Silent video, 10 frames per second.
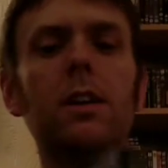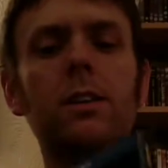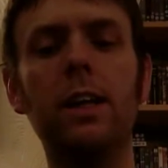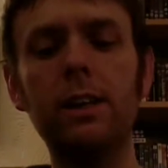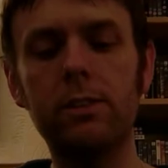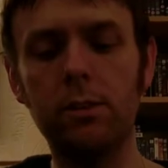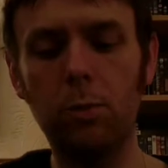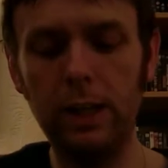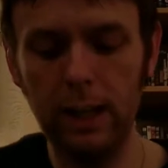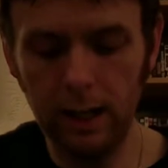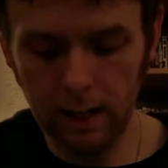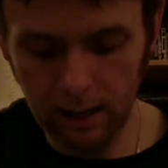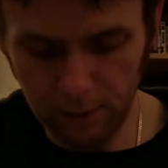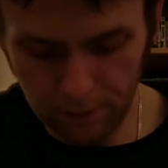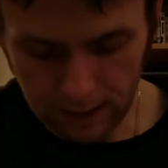Next we
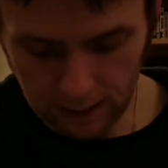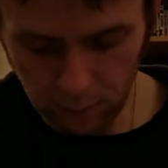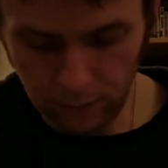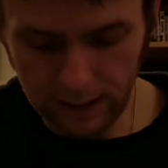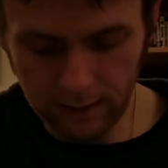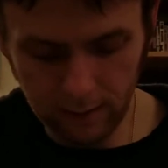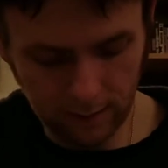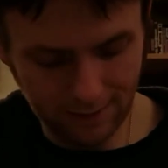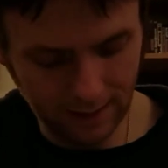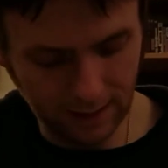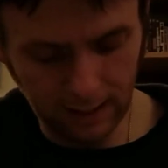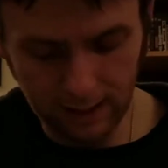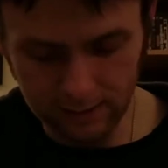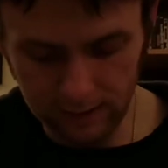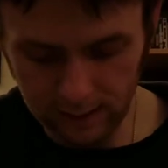have Halloween, the
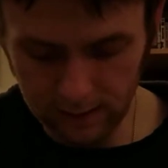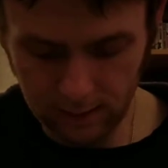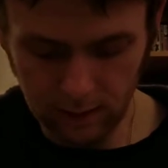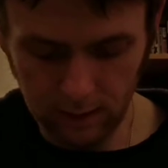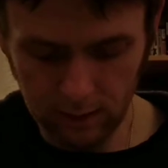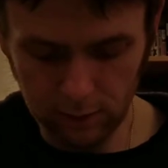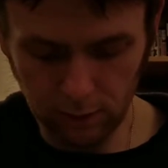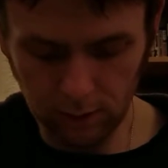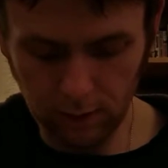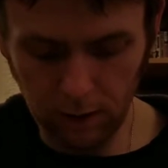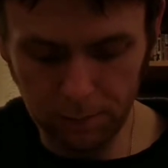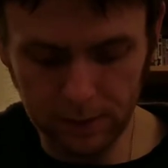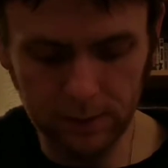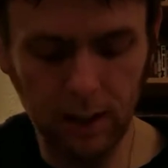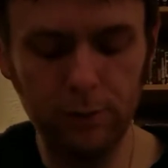classic, John
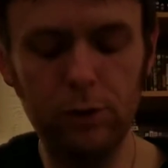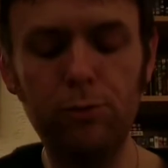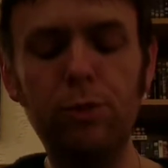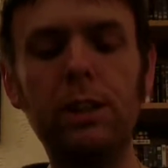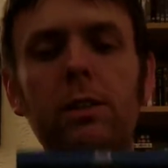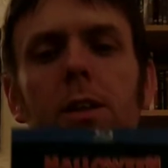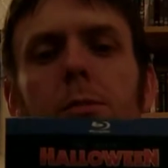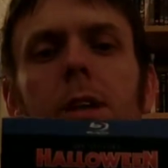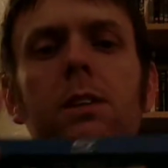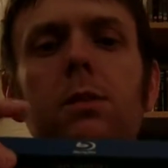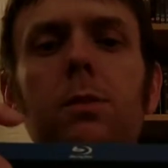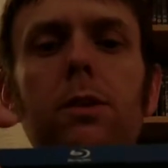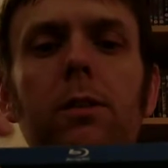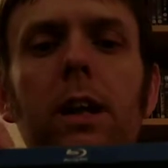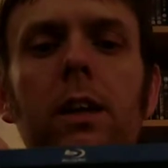Carpenter. I've recently upgraded to
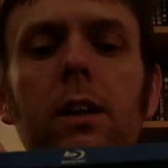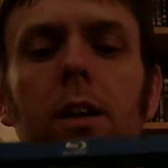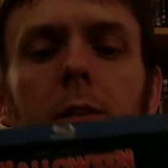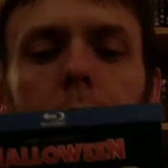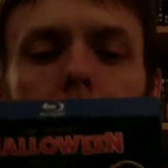Blu-ray for